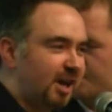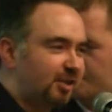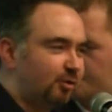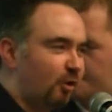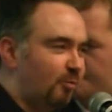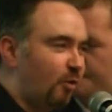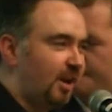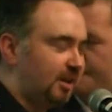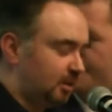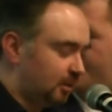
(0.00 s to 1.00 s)
my strong
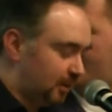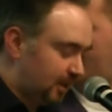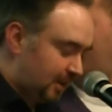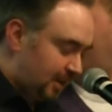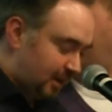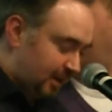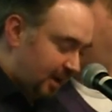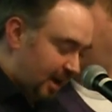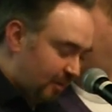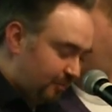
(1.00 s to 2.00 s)
point,
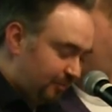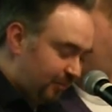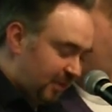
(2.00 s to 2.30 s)
um,